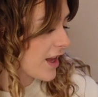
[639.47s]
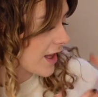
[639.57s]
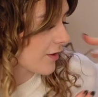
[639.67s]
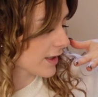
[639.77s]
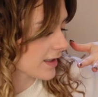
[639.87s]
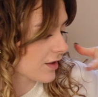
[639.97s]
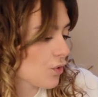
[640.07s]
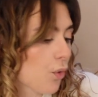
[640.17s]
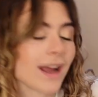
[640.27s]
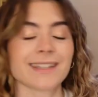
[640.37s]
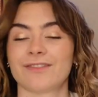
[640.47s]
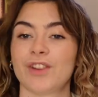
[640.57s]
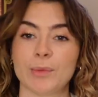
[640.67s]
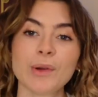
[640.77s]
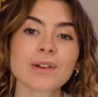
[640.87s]
There is quite a
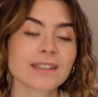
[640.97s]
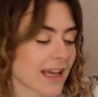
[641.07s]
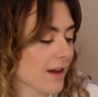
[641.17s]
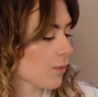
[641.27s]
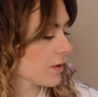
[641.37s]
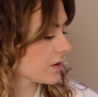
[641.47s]
few books there. 1,